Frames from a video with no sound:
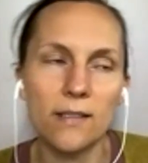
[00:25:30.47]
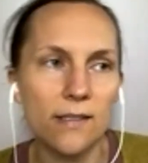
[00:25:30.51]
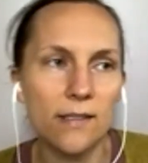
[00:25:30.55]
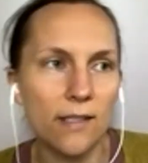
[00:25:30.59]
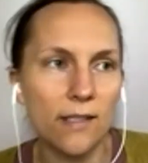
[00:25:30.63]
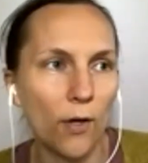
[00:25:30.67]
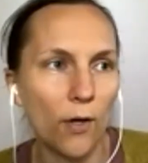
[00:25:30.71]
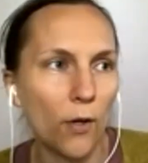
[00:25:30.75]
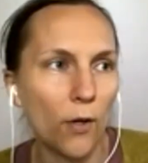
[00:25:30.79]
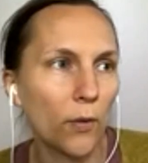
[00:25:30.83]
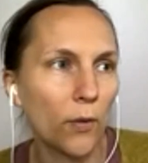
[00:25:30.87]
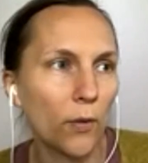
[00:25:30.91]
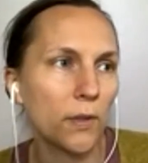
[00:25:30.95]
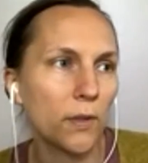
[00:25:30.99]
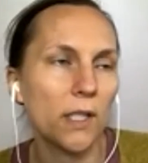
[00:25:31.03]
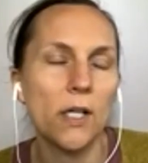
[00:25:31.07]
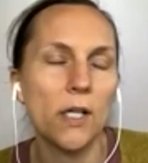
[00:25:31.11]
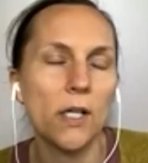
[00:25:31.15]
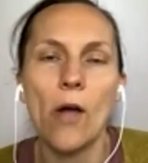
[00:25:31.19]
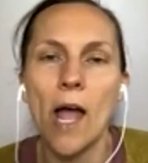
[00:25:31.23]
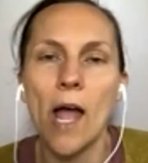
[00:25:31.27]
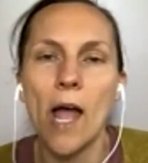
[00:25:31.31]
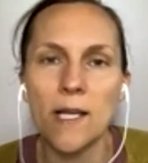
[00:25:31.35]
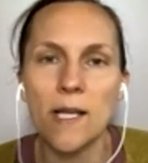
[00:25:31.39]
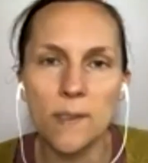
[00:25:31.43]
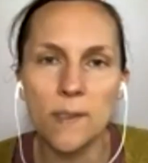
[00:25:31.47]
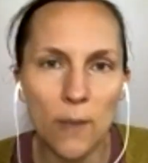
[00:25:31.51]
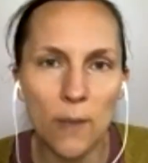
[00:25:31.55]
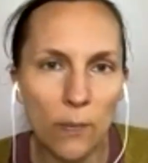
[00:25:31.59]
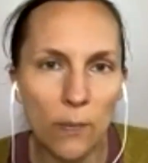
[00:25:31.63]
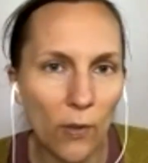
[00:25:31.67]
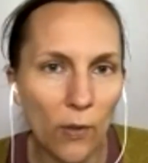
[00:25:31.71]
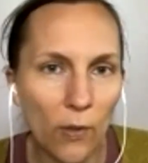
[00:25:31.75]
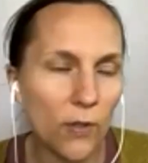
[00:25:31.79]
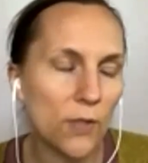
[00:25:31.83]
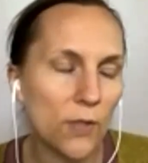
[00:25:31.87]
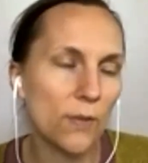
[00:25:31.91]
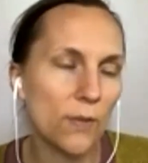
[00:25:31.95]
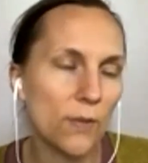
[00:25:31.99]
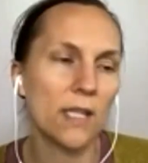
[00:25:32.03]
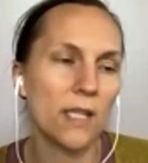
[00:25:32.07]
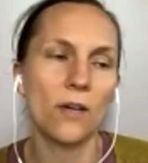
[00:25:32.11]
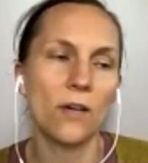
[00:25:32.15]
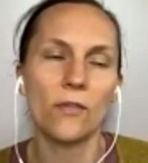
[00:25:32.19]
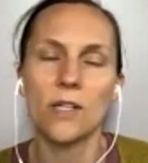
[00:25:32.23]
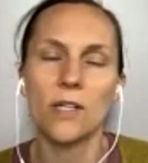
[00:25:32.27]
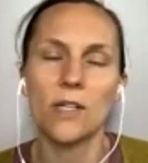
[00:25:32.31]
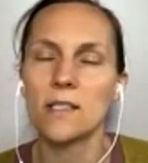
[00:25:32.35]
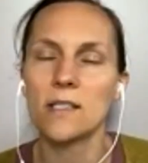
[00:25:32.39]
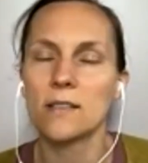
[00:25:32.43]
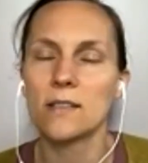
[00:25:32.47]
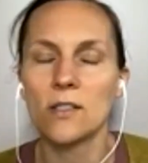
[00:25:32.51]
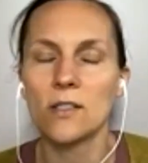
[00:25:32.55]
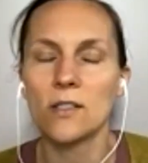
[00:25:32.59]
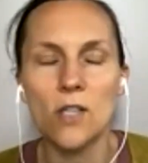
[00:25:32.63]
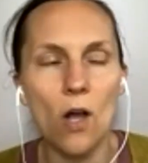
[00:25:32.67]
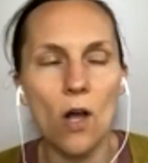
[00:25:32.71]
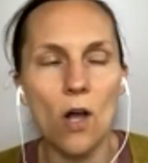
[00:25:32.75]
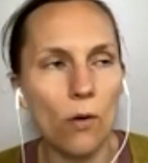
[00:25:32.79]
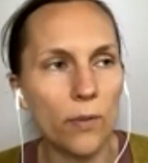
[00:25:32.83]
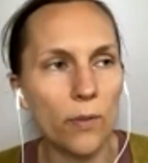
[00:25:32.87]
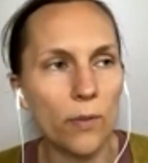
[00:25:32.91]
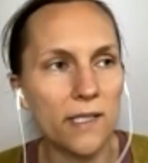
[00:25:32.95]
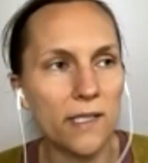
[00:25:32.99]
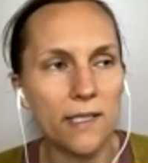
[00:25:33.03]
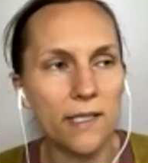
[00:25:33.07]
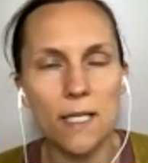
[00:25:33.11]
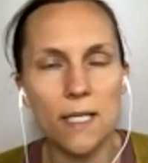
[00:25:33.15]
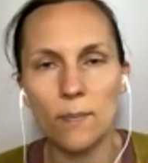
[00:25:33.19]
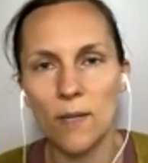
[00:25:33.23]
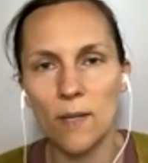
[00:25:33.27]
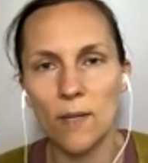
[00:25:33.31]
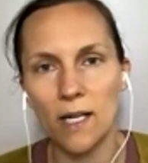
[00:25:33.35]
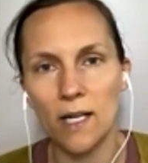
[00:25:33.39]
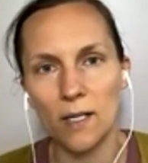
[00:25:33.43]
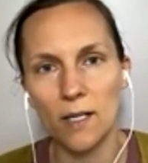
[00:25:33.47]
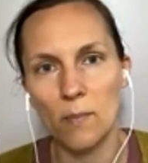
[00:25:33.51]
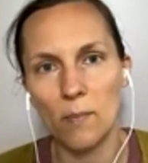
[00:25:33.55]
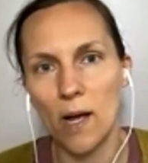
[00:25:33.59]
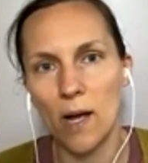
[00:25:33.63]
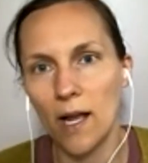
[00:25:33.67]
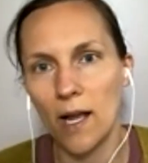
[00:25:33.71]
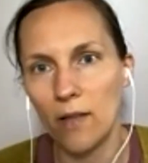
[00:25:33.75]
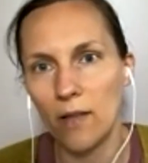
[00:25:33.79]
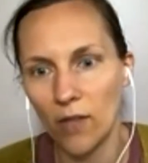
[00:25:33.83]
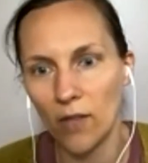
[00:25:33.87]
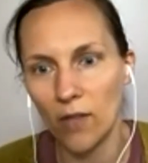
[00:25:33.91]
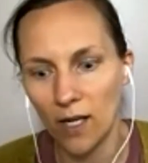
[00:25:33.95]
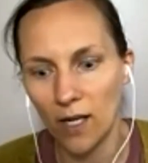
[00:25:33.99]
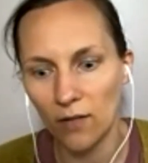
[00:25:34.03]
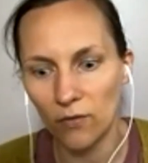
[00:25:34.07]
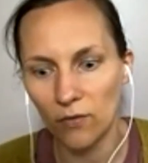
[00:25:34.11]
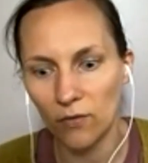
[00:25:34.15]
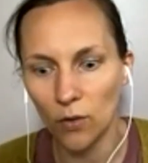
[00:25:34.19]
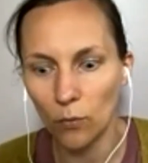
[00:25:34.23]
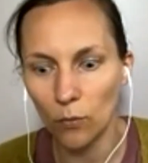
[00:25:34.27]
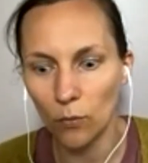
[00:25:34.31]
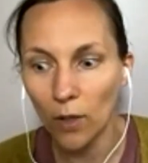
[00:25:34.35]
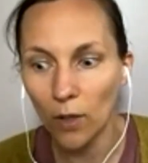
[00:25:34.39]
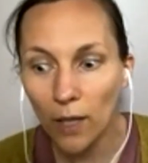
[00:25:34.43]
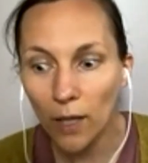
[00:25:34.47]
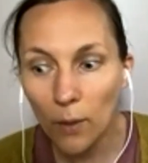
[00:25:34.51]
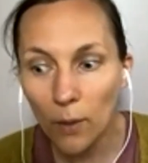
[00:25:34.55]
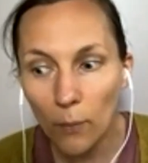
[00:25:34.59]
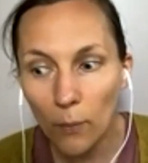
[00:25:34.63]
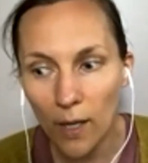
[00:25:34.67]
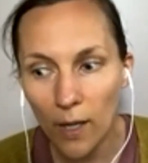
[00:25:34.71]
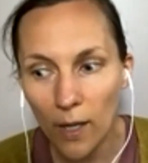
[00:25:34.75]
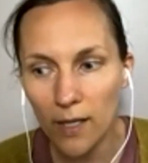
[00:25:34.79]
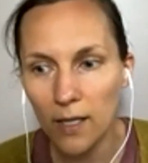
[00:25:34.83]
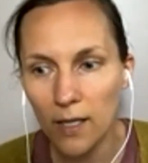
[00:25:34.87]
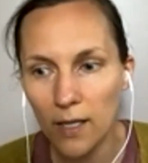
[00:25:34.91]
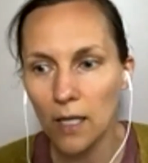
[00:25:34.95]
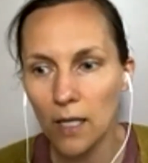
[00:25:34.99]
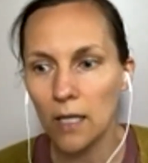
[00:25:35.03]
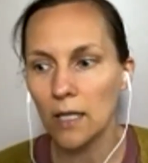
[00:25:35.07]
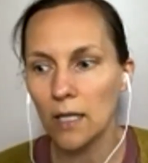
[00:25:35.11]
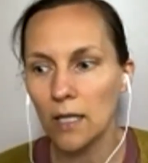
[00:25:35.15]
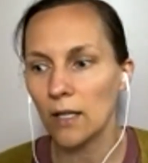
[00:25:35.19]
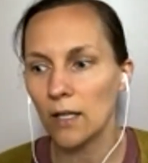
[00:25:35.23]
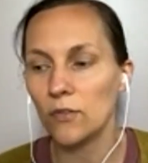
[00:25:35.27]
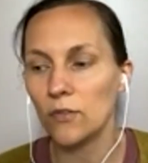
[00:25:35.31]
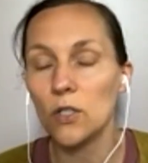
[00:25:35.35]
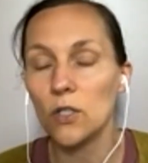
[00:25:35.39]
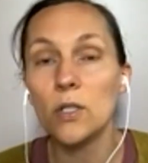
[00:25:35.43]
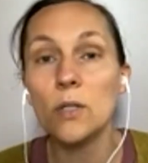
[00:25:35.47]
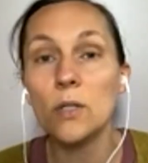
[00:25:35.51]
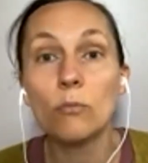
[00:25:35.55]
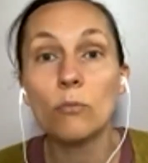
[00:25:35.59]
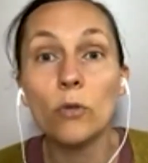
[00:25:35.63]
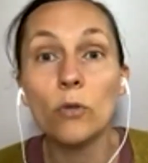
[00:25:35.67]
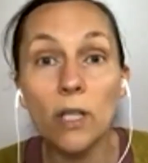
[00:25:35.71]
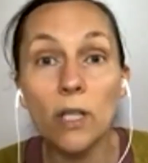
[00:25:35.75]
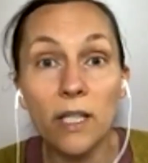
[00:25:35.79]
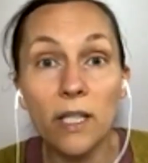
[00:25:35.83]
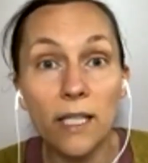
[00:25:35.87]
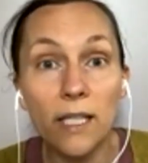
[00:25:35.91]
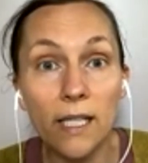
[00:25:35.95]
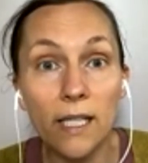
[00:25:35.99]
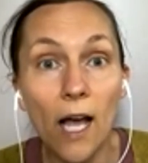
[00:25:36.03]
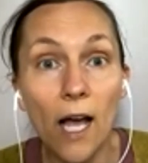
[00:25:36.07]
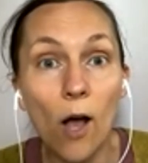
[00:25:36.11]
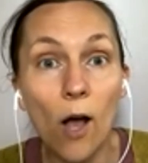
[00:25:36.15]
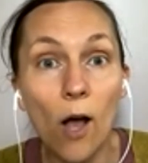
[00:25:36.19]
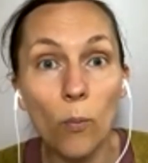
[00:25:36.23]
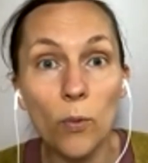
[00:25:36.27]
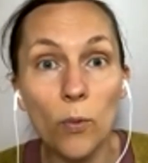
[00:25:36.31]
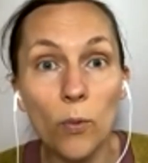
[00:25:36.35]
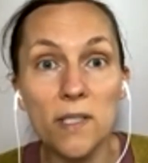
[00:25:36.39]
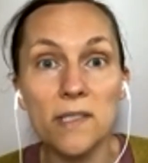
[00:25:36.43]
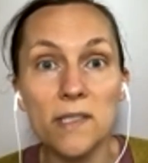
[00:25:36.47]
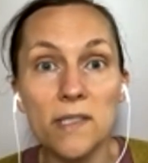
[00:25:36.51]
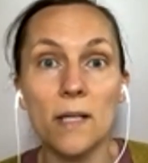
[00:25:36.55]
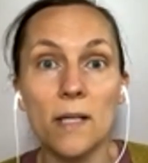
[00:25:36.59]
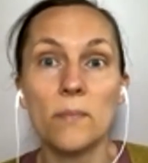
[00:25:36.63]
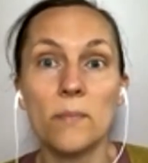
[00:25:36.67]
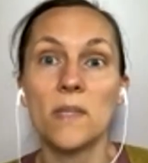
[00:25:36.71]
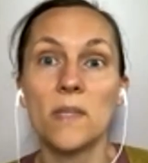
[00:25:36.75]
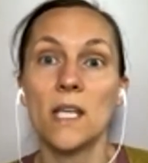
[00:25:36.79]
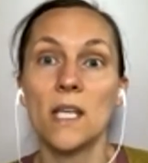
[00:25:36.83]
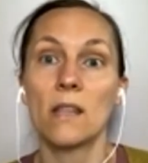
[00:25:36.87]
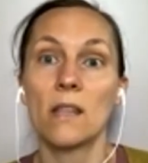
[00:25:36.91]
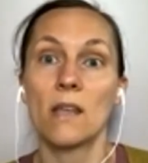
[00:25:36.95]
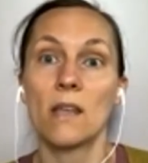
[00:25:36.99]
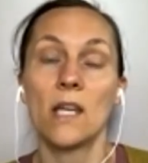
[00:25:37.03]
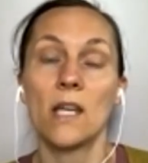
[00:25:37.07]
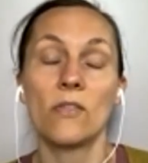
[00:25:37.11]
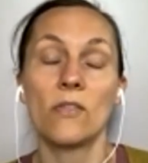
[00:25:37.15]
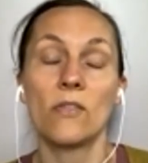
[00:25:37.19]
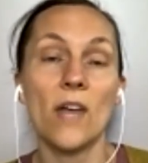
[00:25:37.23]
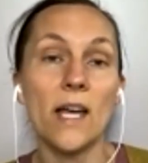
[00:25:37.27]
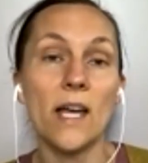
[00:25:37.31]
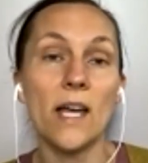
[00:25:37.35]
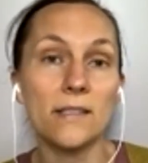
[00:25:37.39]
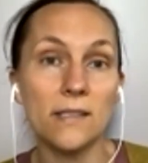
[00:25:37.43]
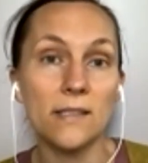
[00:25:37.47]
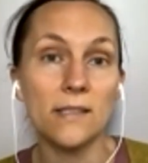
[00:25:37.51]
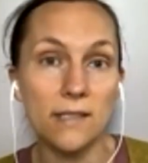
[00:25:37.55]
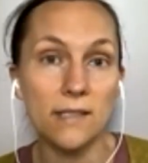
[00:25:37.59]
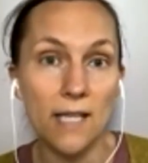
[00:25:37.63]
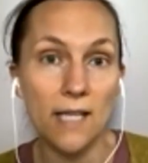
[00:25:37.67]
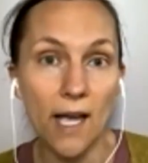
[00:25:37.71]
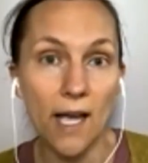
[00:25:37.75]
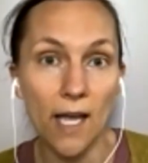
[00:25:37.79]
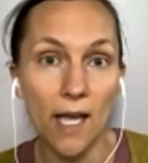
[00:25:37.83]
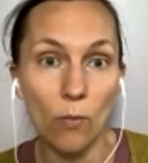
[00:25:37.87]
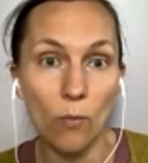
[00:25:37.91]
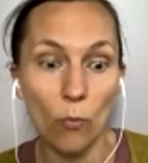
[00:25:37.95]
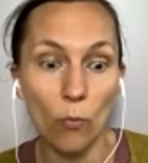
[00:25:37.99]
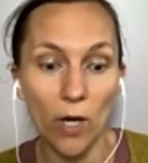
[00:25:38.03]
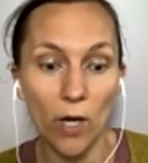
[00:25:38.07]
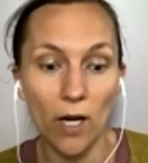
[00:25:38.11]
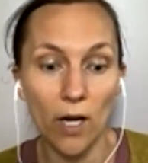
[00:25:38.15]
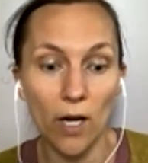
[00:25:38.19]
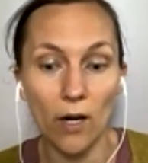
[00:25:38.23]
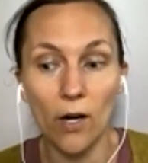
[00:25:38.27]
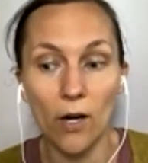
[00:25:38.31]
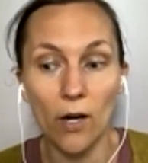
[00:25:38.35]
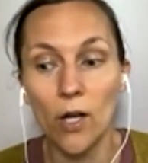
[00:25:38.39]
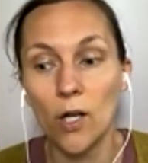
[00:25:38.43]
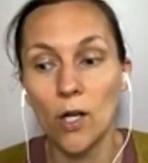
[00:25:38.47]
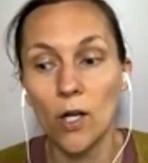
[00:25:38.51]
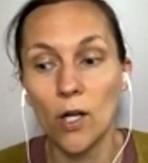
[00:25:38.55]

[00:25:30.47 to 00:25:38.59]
So, as people are doing their research, always keep that in mind, that if you really need help with something, like, that's a time where